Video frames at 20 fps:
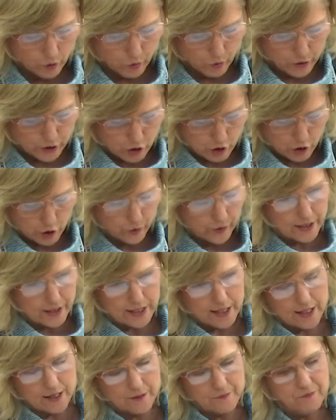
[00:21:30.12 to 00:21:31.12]
was doing to
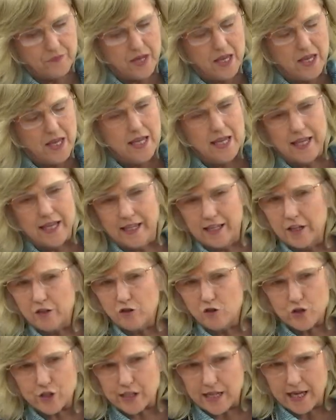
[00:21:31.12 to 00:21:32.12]
him. And
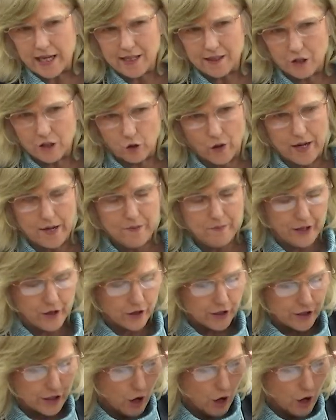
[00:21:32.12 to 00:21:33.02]
understand, the grandparents